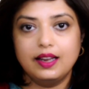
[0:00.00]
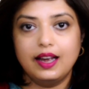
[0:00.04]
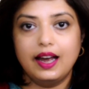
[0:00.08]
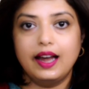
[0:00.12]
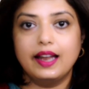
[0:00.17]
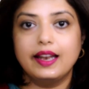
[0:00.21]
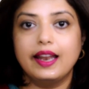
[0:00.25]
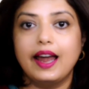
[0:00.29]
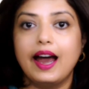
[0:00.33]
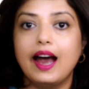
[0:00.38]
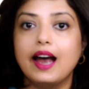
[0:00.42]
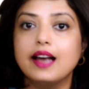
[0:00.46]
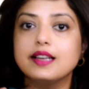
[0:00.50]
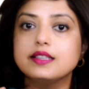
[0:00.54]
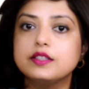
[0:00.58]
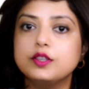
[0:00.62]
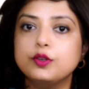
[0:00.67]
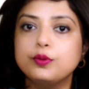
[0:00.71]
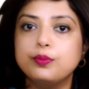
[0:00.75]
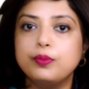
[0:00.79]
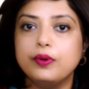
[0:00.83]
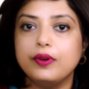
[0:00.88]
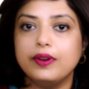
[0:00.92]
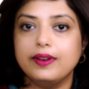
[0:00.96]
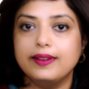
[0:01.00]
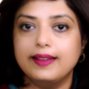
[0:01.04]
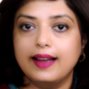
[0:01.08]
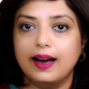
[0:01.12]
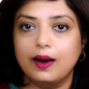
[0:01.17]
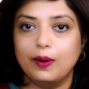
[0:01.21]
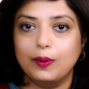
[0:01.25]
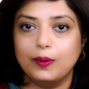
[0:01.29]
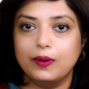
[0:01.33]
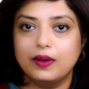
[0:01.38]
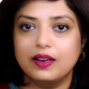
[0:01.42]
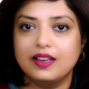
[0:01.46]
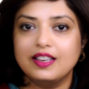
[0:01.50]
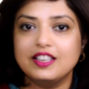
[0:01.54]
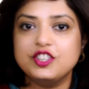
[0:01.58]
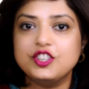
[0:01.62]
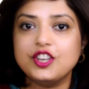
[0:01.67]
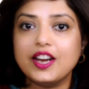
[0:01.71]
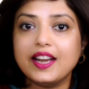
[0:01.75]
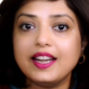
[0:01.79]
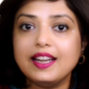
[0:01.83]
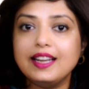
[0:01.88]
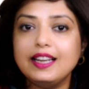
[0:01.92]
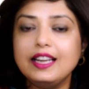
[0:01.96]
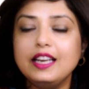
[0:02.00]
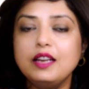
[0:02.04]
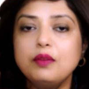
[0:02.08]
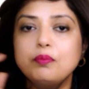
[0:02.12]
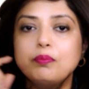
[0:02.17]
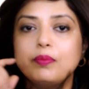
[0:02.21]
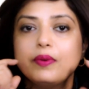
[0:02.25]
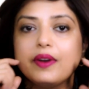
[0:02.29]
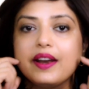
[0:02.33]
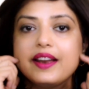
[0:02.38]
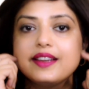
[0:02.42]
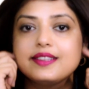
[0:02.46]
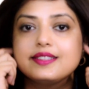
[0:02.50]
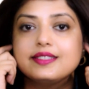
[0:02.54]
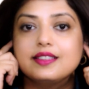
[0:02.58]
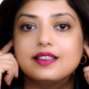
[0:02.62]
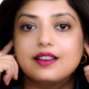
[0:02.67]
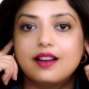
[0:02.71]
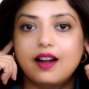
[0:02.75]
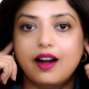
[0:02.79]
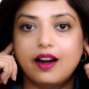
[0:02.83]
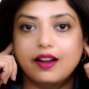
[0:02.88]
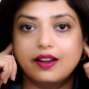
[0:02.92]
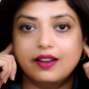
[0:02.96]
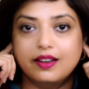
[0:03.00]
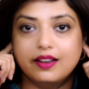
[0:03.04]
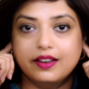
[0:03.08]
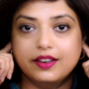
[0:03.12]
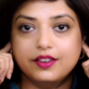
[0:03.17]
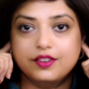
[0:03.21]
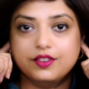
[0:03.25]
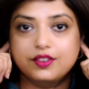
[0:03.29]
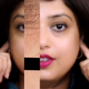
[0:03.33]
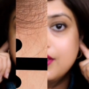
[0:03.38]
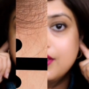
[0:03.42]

and as you breathe out, gently press the cartilage.